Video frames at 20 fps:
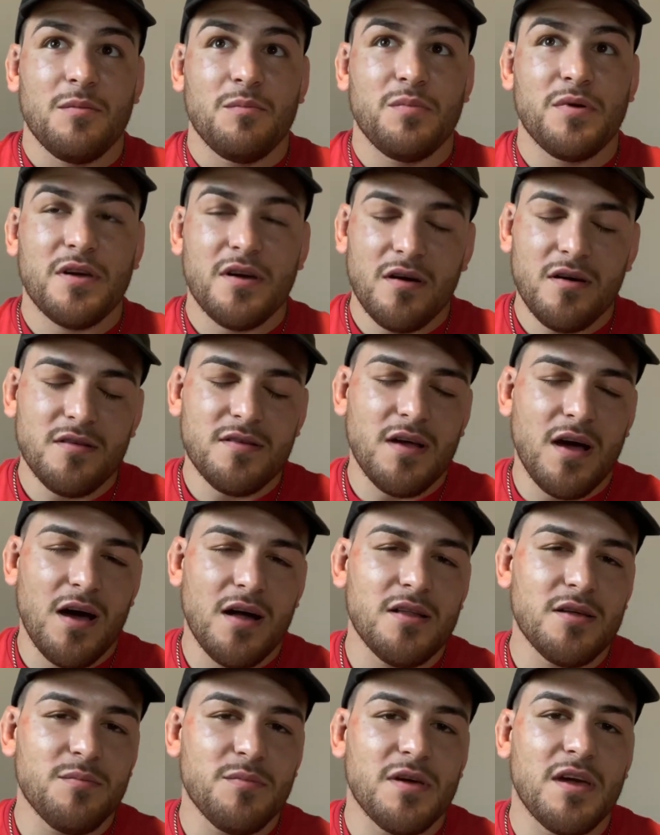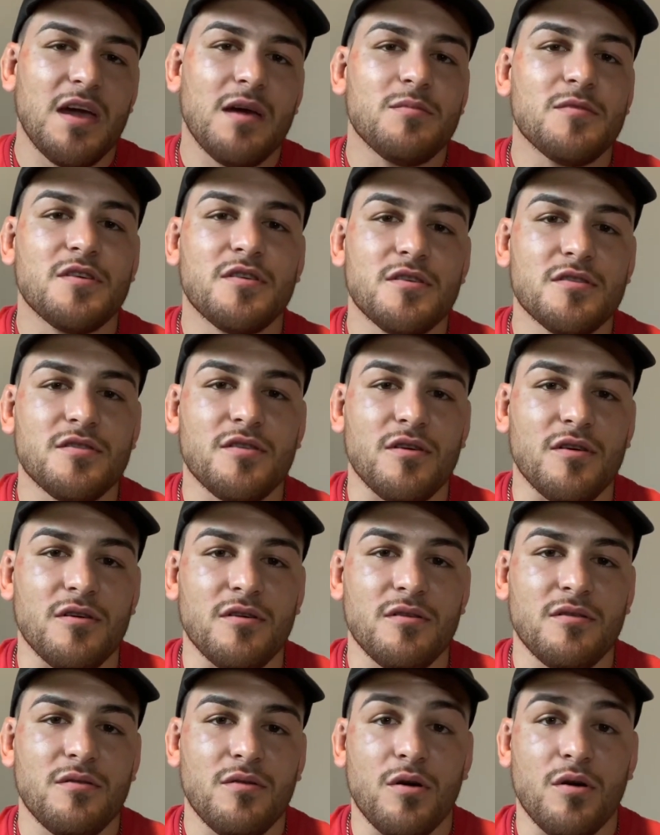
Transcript: because Holly became the good girl,